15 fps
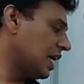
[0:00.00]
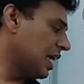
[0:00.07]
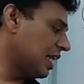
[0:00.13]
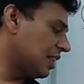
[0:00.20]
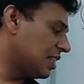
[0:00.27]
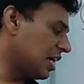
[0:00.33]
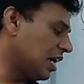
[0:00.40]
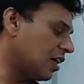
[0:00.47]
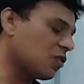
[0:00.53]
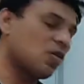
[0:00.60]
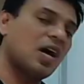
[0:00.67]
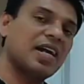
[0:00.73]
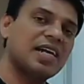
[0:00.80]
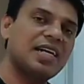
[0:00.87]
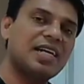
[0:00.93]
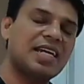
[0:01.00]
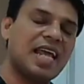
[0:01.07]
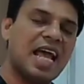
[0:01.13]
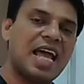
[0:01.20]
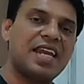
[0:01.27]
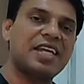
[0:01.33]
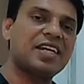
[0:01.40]
In third quadrant
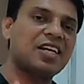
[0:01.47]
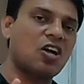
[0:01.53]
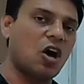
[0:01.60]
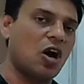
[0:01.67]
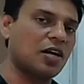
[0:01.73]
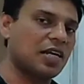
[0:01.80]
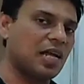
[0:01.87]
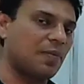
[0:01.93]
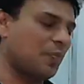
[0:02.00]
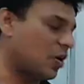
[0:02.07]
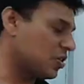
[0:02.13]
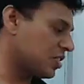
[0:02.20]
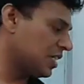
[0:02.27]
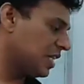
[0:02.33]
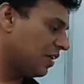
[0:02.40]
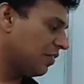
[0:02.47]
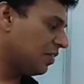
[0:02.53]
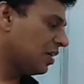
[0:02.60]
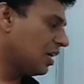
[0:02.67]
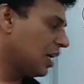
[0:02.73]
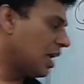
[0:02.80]
tan and cot are positive.